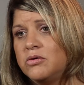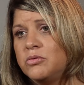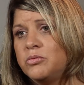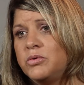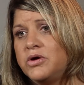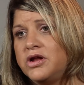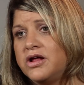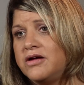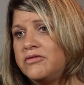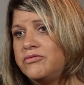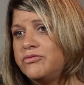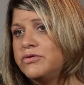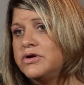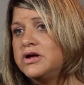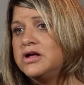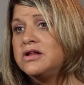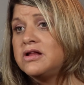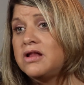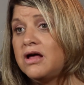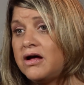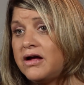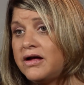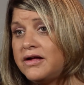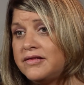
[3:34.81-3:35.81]
What I've
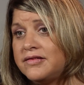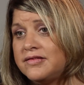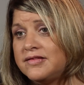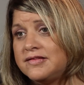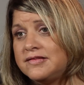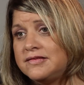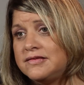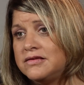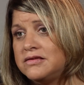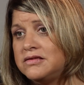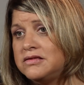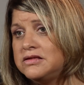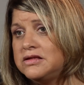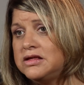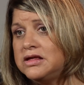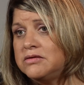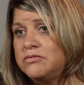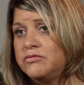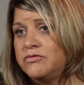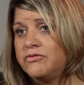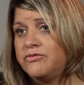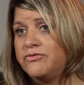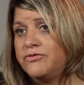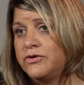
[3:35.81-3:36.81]
realized
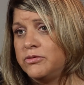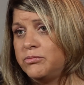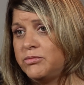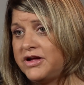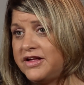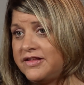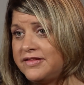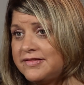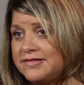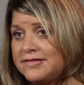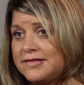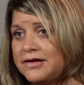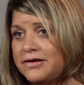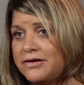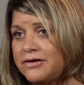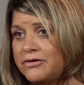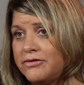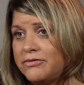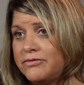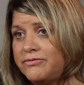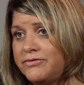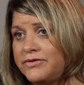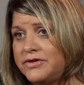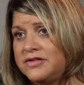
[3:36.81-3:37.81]
for
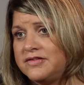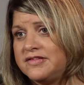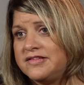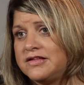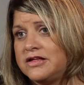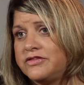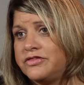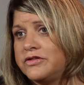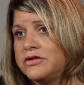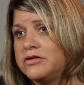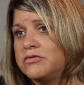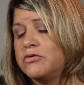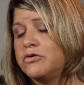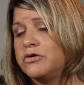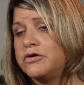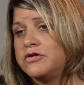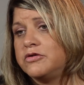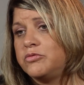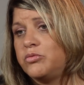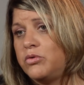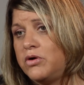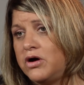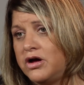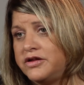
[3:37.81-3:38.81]
myself is that the
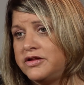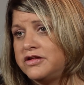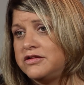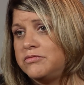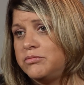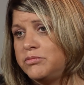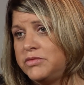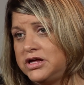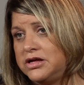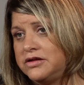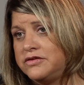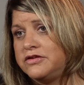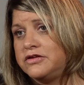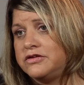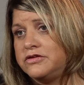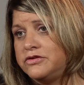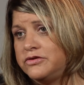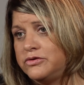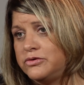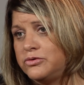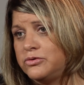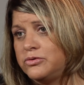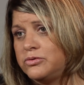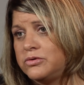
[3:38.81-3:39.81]
Lord wanted me to
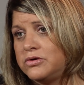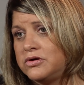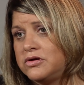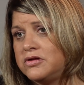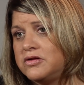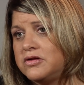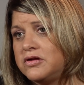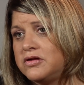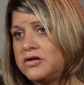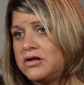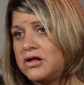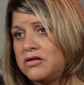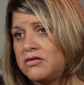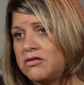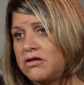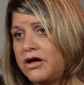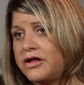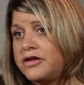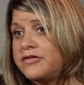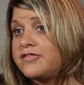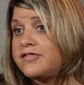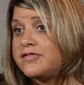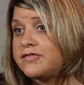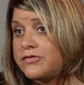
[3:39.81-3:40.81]
do a
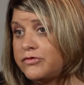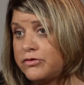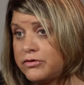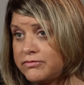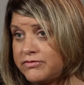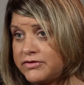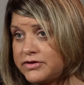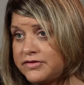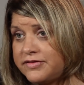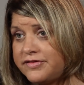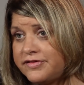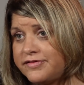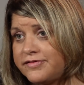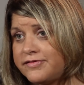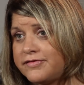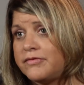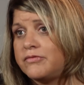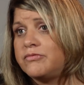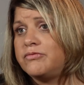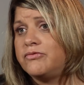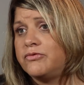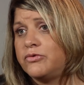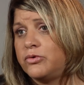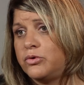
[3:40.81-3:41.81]
lot of service
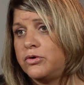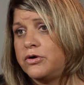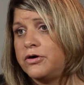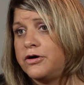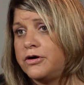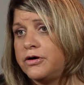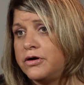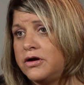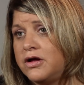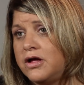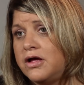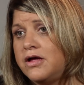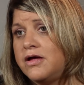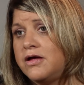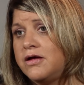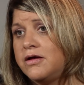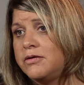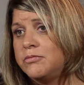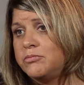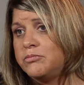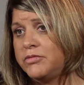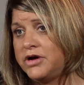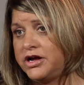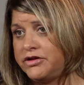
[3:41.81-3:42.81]
for
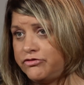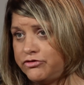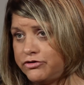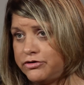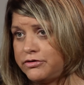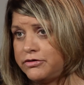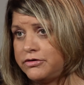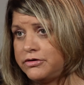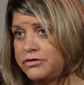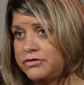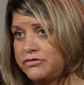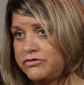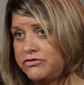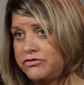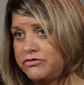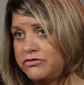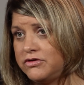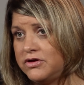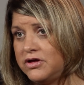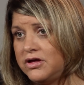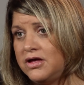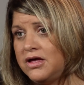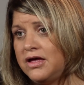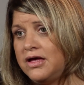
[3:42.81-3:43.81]
my church
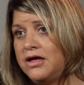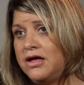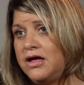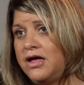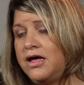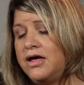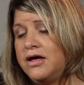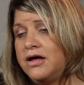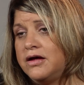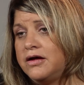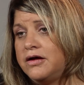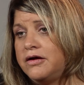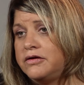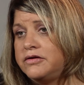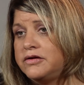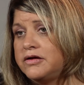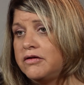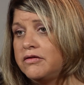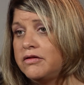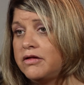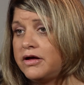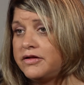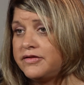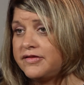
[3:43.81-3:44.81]
and
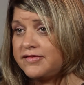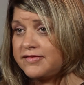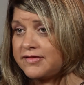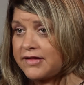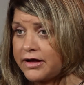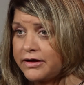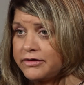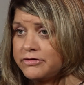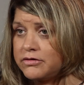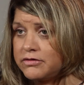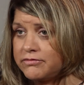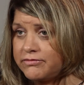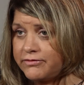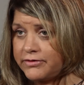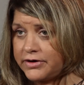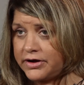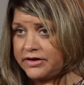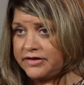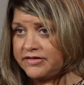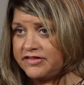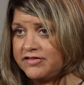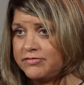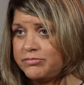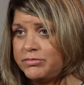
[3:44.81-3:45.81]
a lot of
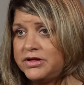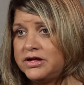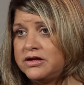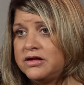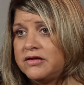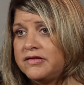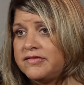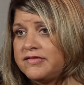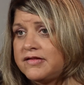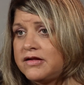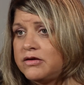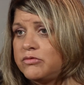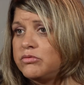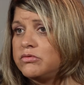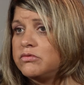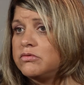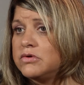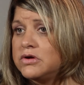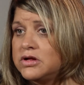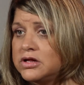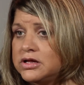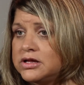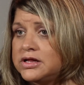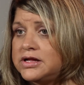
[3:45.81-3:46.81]
sacrifice, because I
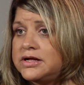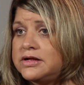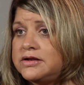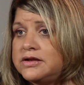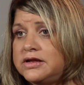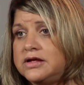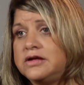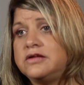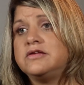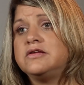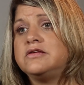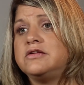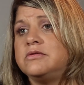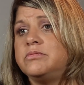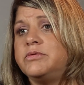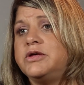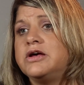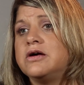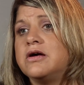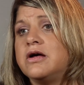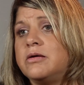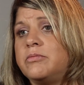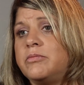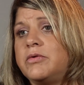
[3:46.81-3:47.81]
really needed to
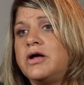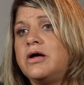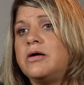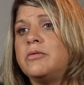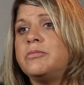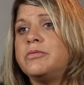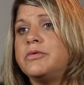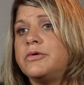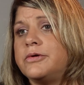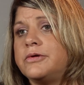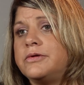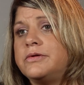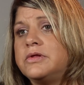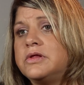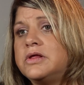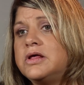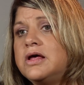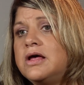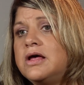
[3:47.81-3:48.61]
become humble.